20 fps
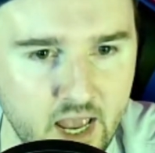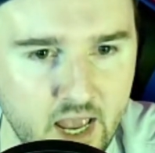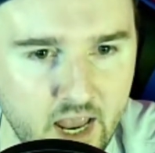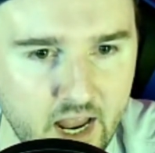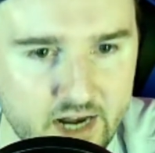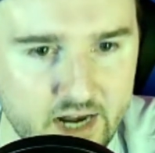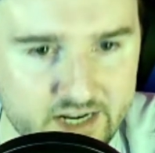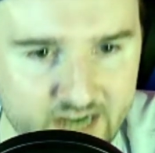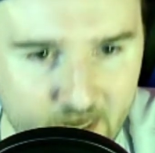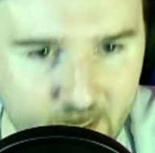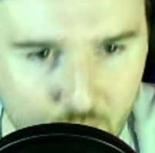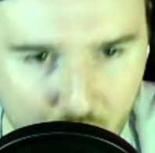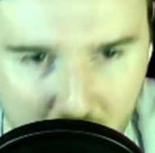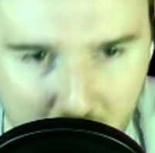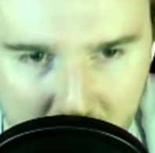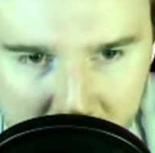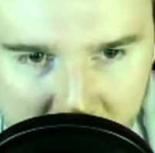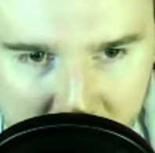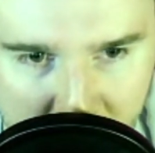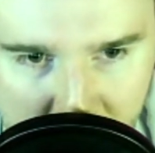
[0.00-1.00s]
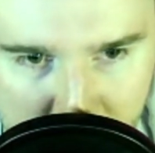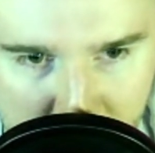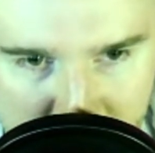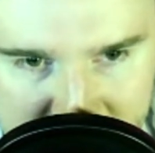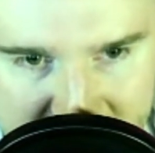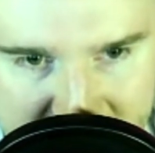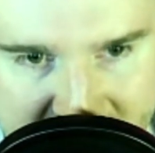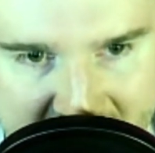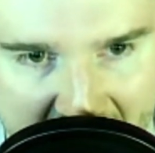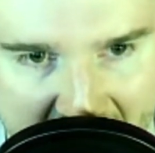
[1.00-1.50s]
And yeah, we're going to go
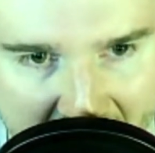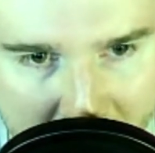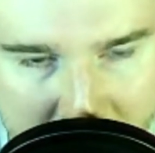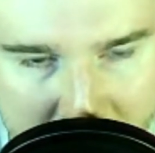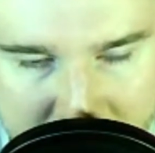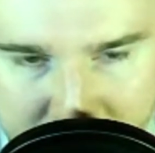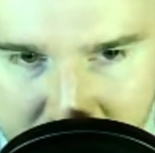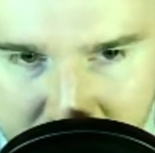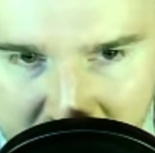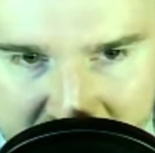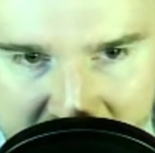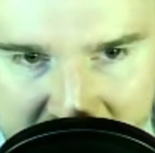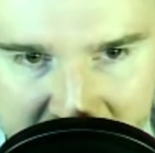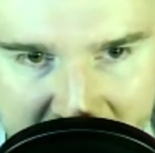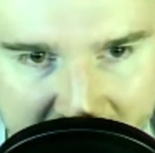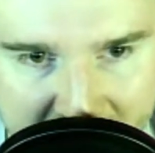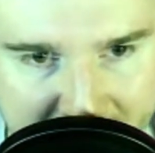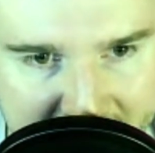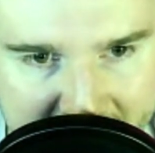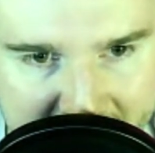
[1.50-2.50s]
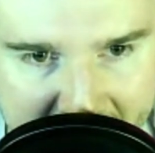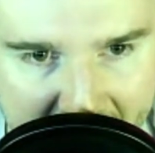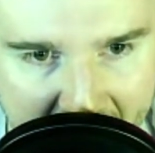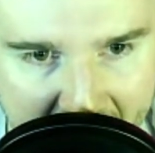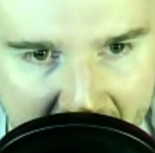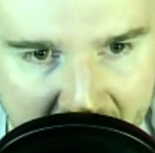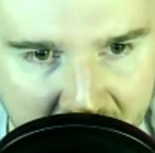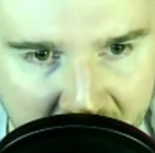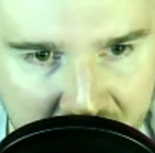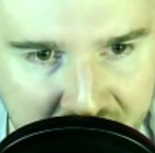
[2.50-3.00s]
with the Dallas plus
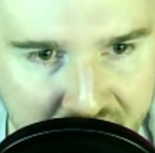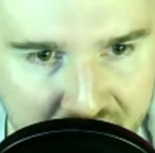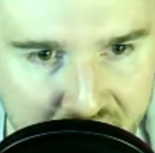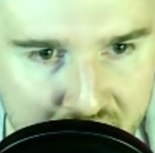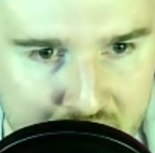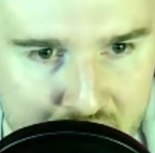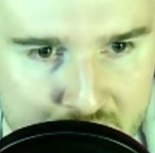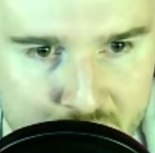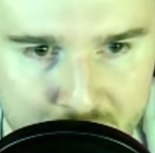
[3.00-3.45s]
11.5.